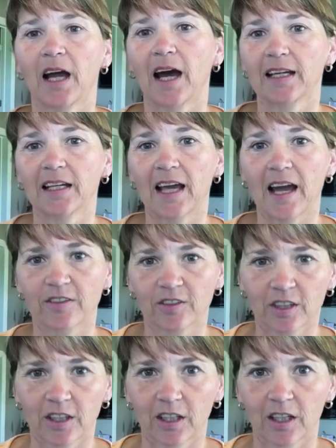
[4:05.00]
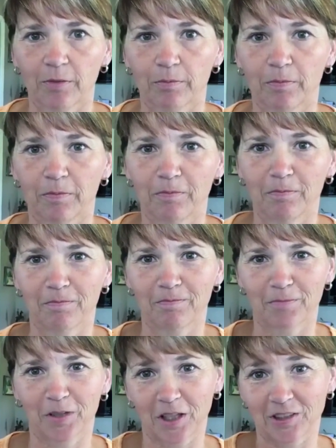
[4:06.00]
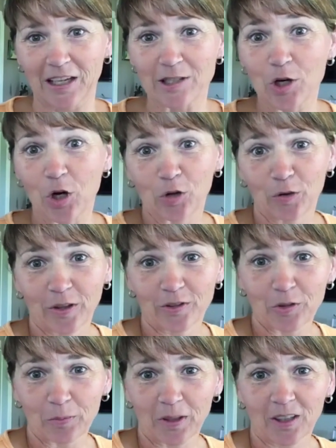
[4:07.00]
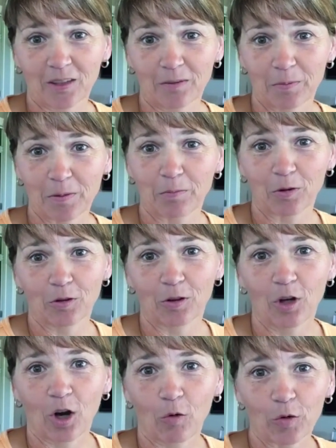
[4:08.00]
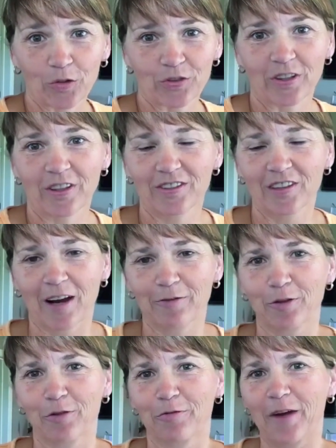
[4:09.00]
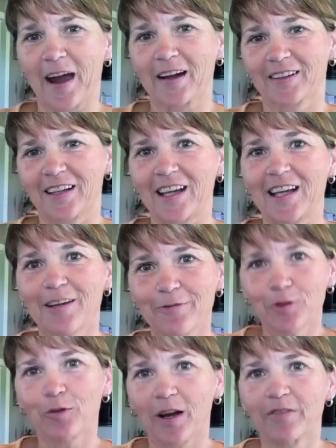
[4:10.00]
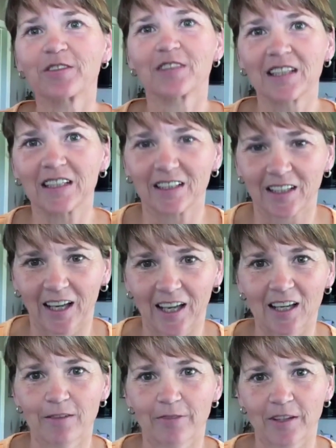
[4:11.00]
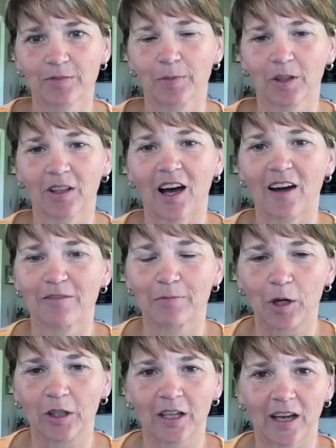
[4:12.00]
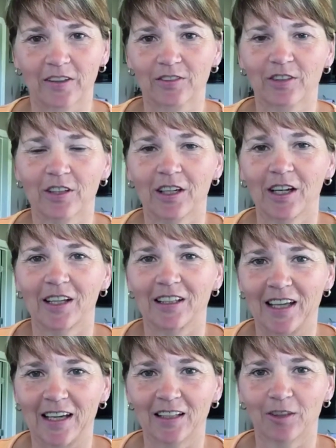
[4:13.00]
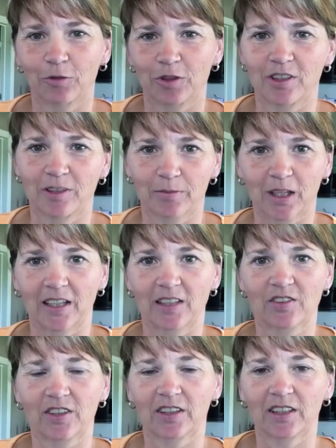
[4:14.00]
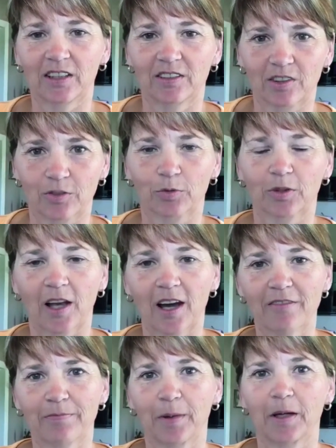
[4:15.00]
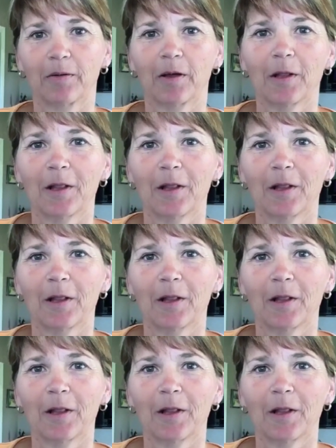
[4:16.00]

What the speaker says: could ask, because I know that so many people will see this after the fact, if you have seen a Facebook Live broadcast yet. It would seem kind of silly since we're live, but